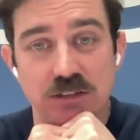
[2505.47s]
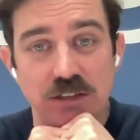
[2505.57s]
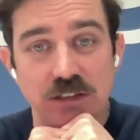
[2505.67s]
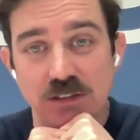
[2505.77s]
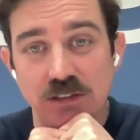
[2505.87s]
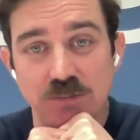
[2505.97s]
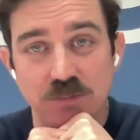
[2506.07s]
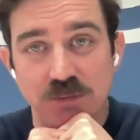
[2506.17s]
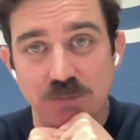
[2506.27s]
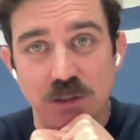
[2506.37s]

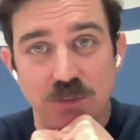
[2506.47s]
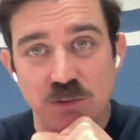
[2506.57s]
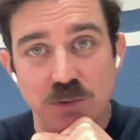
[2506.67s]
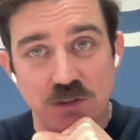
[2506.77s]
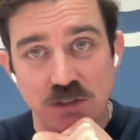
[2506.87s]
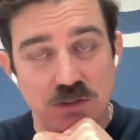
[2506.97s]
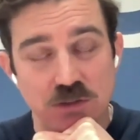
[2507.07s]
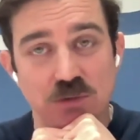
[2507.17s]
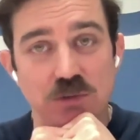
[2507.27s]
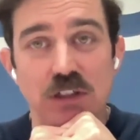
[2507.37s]
I've probably spoken
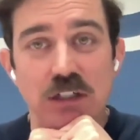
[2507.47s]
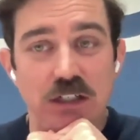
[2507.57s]
to